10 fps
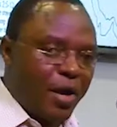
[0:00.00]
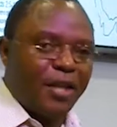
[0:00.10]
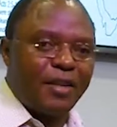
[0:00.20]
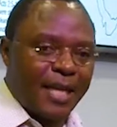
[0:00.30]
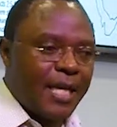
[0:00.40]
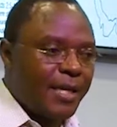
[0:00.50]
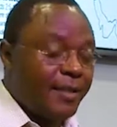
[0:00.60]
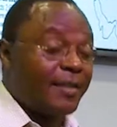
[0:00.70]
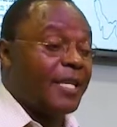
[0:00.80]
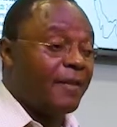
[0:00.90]
when they
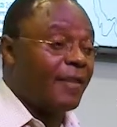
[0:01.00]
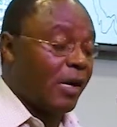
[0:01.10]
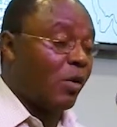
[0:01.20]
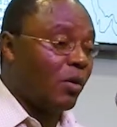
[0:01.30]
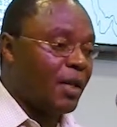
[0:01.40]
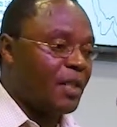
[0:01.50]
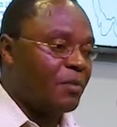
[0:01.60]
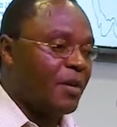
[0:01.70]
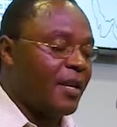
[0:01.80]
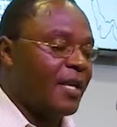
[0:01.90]
received the Holy
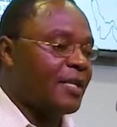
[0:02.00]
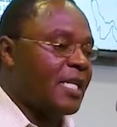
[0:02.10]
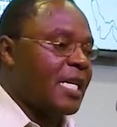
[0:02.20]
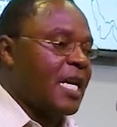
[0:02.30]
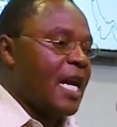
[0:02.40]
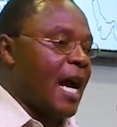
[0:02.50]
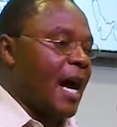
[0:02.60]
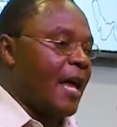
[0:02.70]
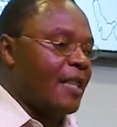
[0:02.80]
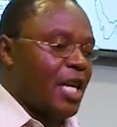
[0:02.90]
Spirit,
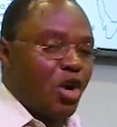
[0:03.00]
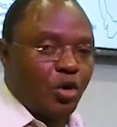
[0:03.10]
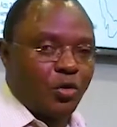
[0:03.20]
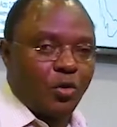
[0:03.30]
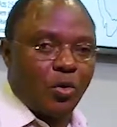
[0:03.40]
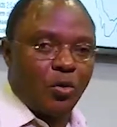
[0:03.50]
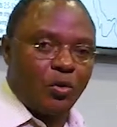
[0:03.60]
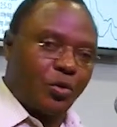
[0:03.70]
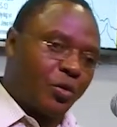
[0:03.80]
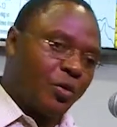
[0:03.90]
uh, they also
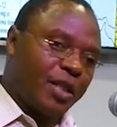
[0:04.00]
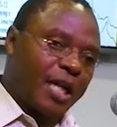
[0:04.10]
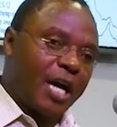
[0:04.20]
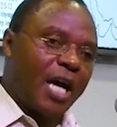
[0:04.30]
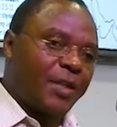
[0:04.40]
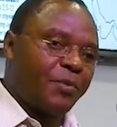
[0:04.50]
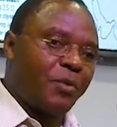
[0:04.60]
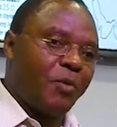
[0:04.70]
took the gospel